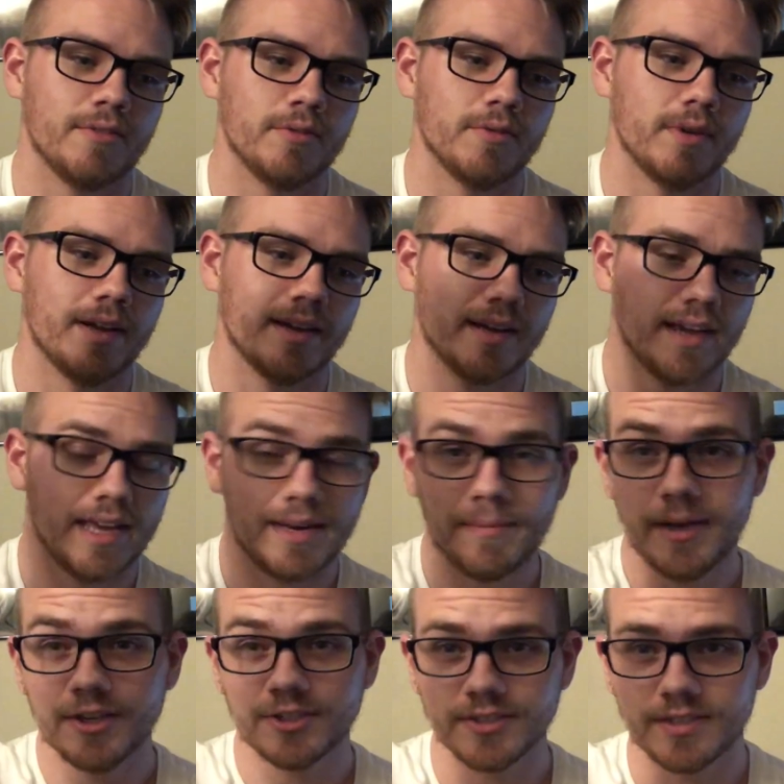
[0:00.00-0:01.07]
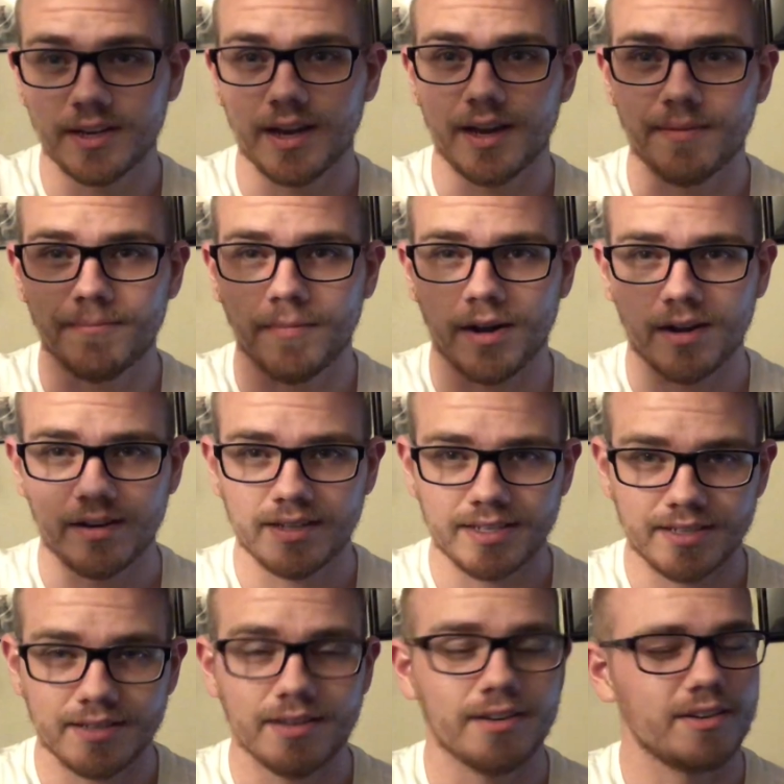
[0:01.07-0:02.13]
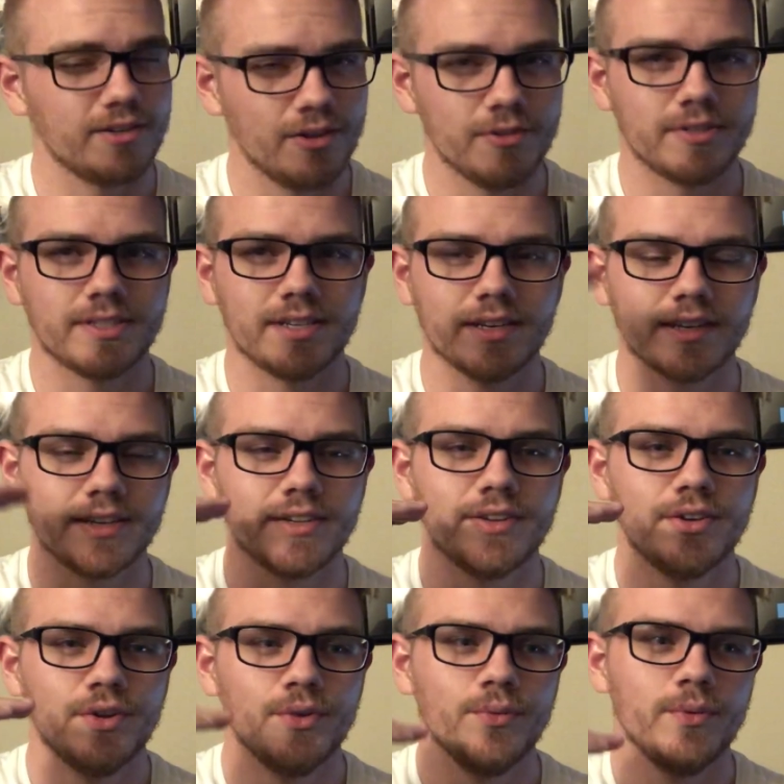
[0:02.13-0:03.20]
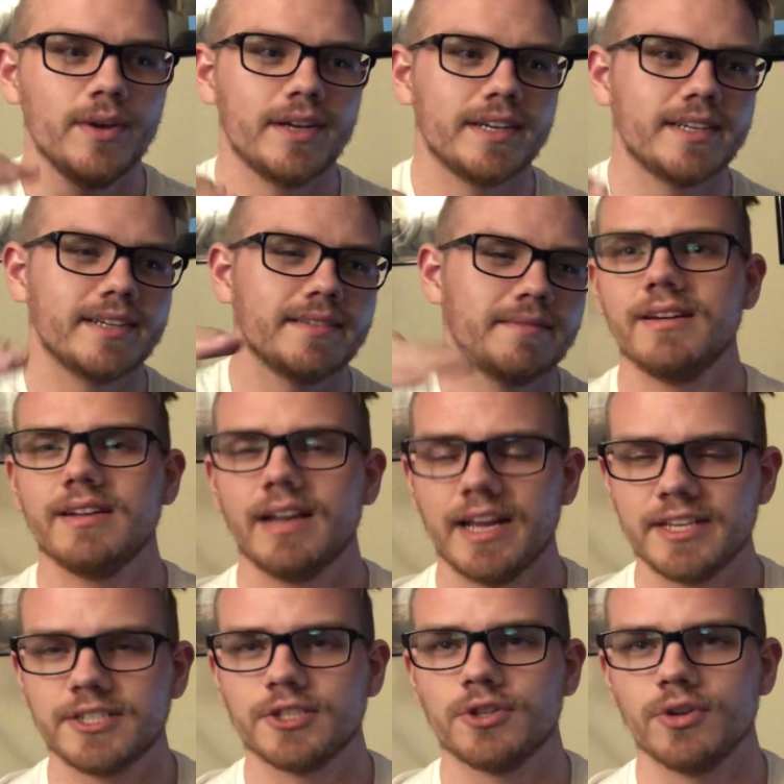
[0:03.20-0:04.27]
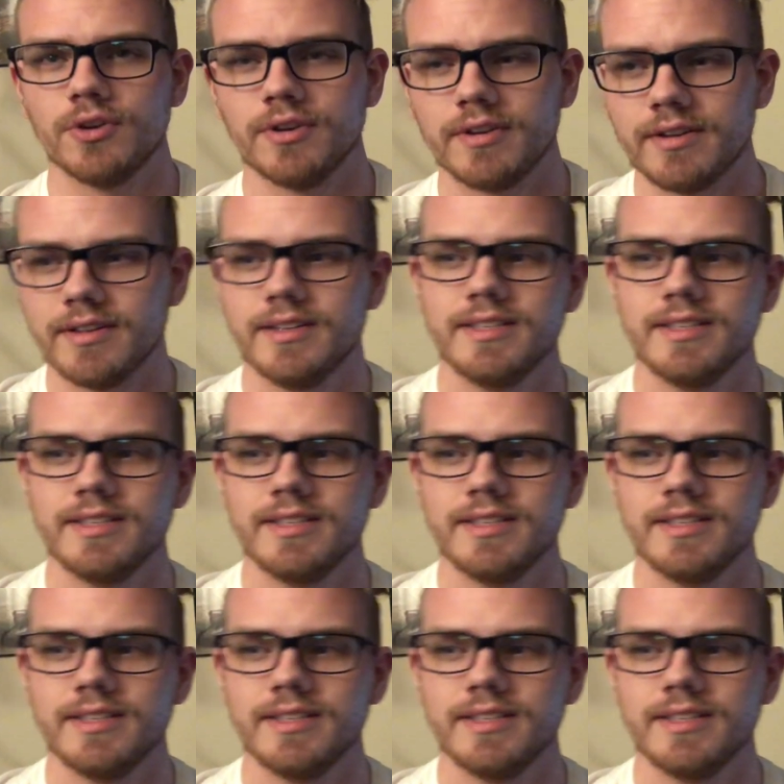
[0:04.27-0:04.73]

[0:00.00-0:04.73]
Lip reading: I would rank animation top, modeling close second, rigging a nice third.